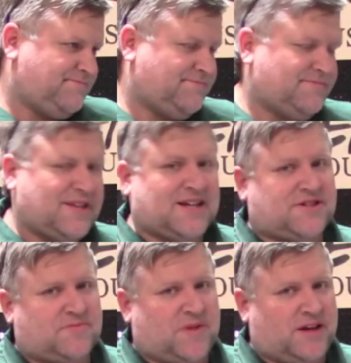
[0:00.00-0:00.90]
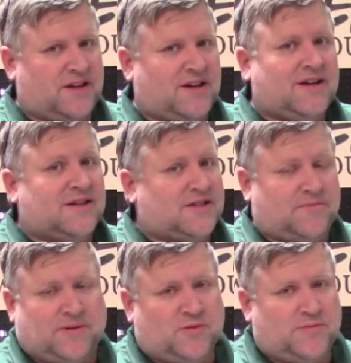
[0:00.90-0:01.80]
That's just me. Some
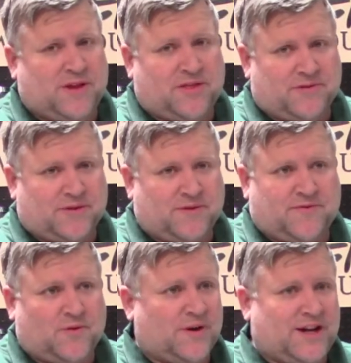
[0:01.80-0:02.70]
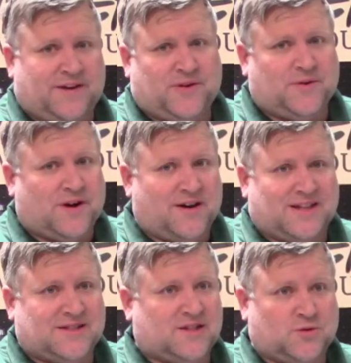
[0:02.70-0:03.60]
people would be thrilled with 40, and if you are, that's
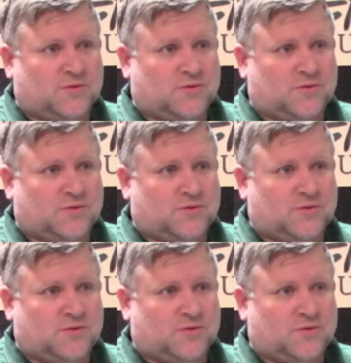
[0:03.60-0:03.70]
cool.